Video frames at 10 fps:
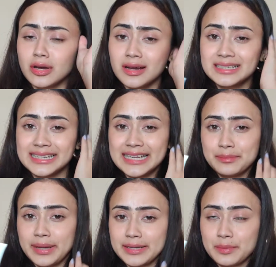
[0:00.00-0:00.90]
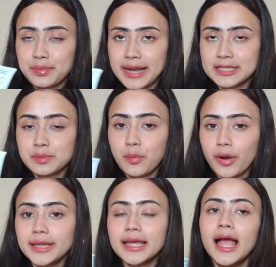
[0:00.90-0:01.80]
a great price
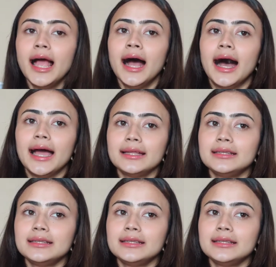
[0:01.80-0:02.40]
point. I